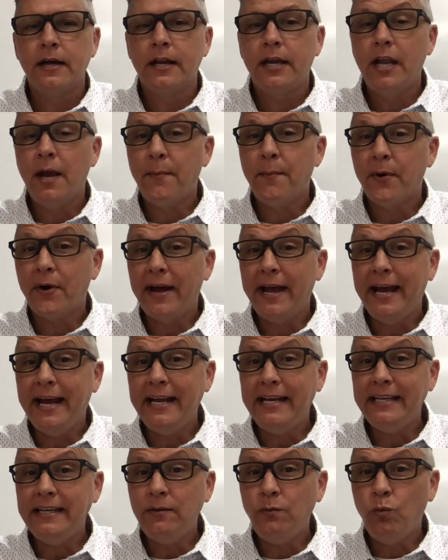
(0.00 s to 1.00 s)
Number
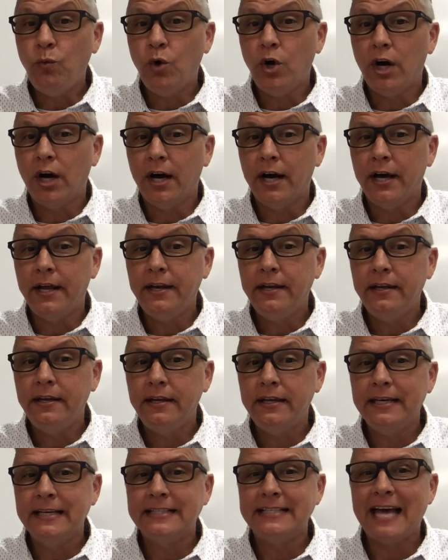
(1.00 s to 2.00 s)
81
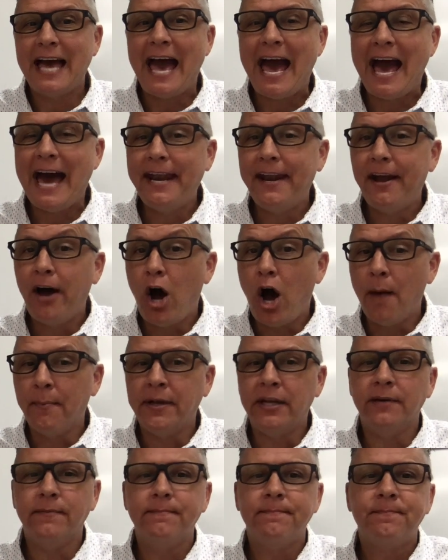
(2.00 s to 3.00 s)
is ad
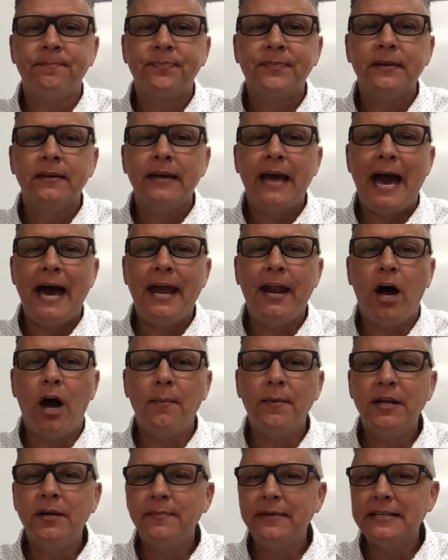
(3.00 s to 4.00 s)
hominem. Ad
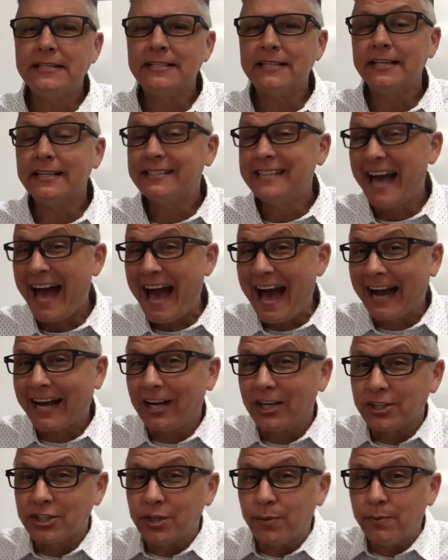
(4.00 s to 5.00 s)
hominem is an attack
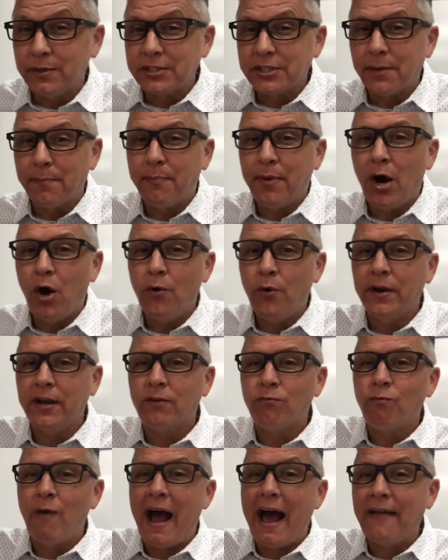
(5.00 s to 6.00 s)
on someone's opponent
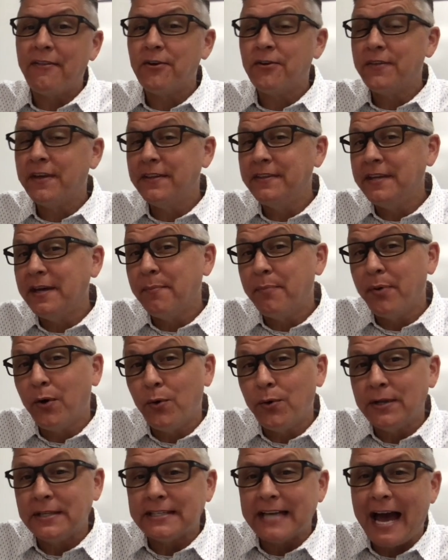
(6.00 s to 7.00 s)
rather than the
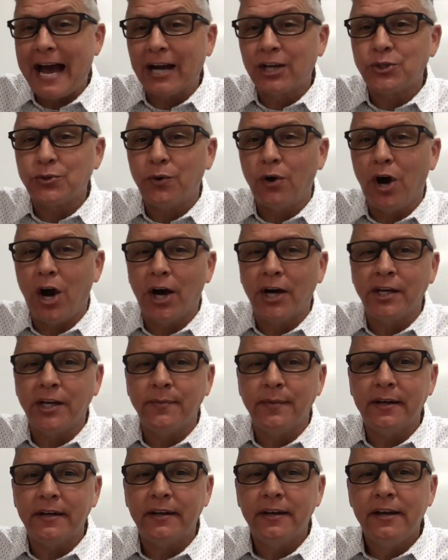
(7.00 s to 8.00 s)
opponent's actual
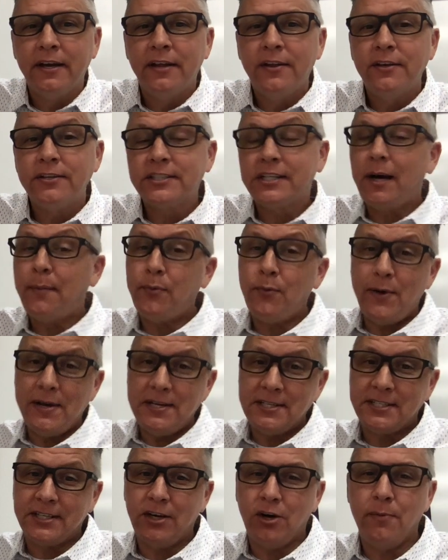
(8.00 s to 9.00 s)
argument. There's a couple
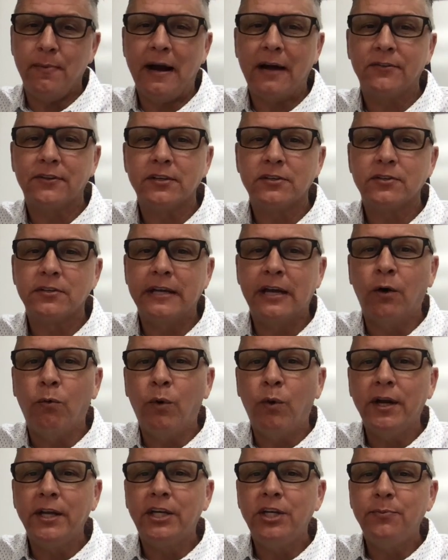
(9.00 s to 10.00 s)
ways to go about this.
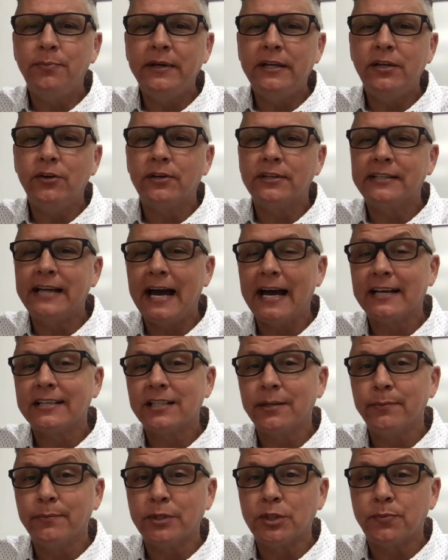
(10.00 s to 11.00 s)
One could be to attack
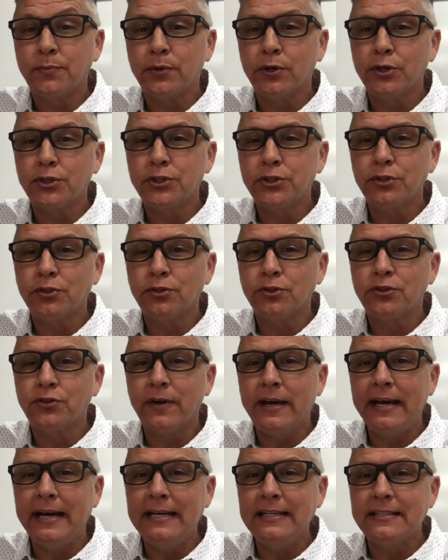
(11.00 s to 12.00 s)
someone's personal
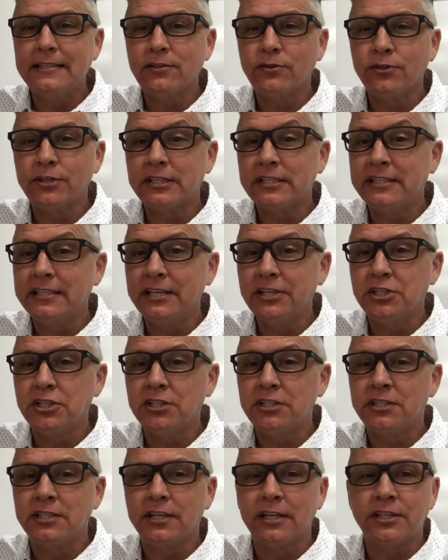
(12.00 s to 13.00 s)
traits or
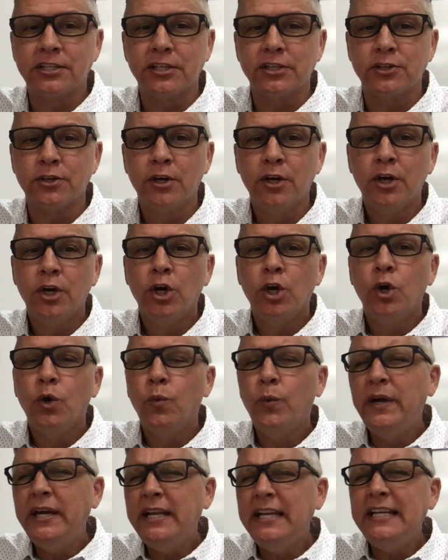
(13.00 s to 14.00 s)
decisions, such as,
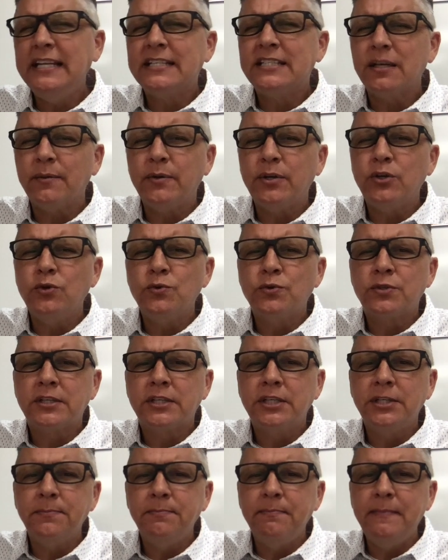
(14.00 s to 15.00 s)
we need someone who's
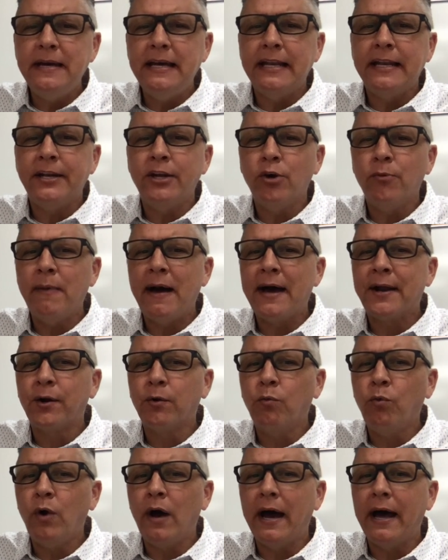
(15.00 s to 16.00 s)
committed no matter
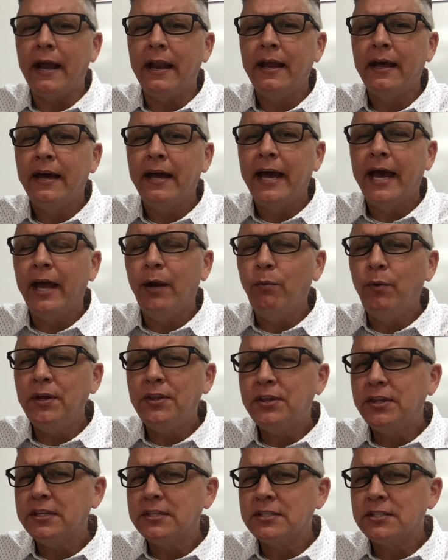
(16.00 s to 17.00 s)
what. And
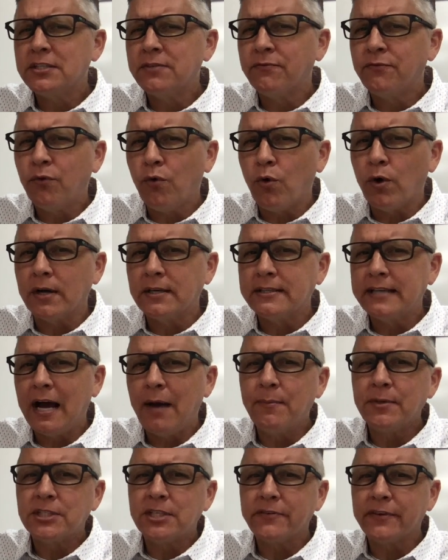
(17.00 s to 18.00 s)
with this divorce, how
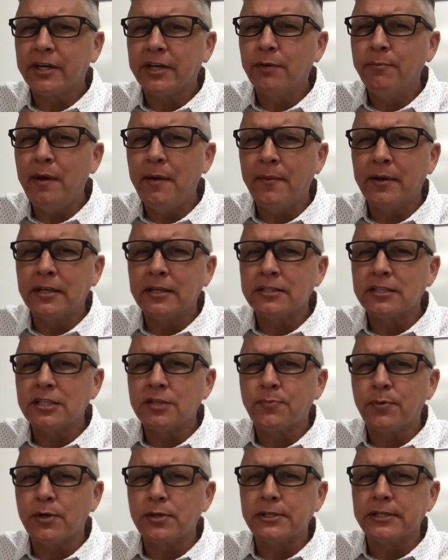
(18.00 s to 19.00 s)
much of a commitment does this
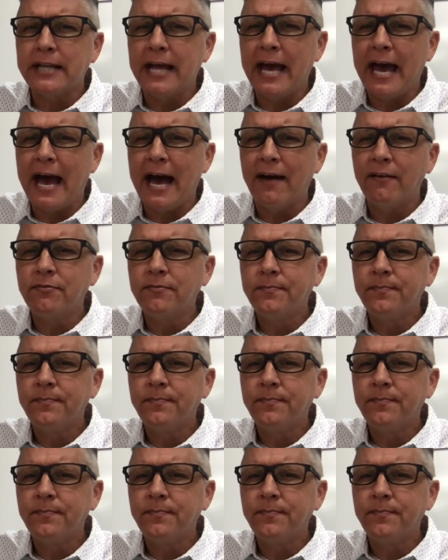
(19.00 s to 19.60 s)
person have?